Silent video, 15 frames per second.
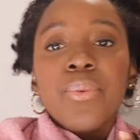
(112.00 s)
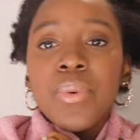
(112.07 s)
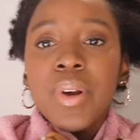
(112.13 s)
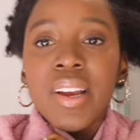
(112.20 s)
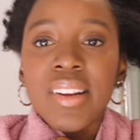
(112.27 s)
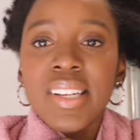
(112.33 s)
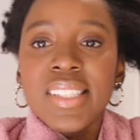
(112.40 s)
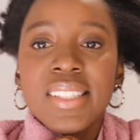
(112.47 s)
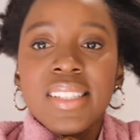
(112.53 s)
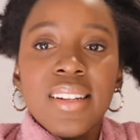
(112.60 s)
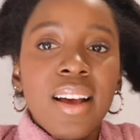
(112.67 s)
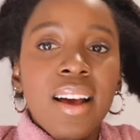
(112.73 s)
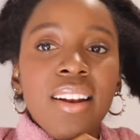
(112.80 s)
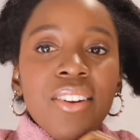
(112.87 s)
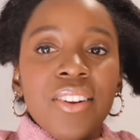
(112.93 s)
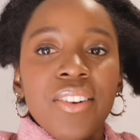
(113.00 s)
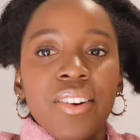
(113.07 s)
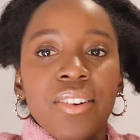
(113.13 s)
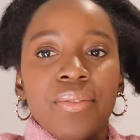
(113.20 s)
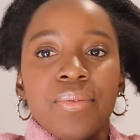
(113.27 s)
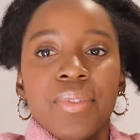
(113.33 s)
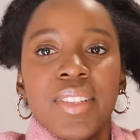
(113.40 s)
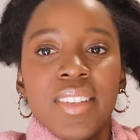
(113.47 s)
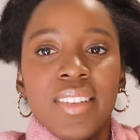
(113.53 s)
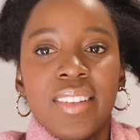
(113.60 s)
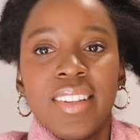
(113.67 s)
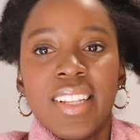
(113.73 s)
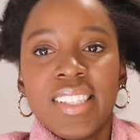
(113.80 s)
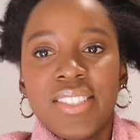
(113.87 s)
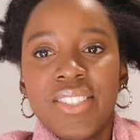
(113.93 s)
where is it? I don't know.
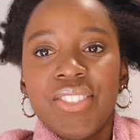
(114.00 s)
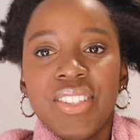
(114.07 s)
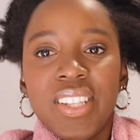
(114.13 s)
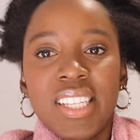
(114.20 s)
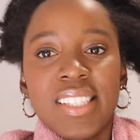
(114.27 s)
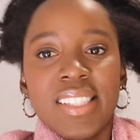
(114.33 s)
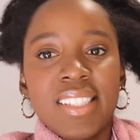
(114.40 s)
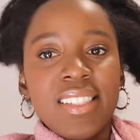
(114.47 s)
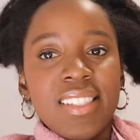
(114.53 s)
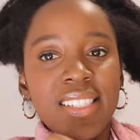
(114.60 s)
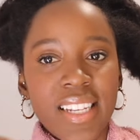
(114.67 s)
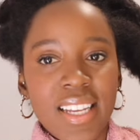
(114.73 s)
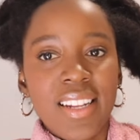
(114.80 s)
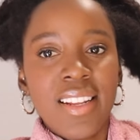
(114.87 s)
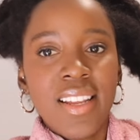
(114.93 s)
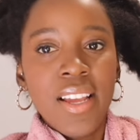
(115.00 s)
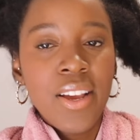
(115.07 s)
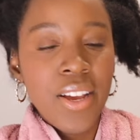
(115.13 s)
Let's do this instead.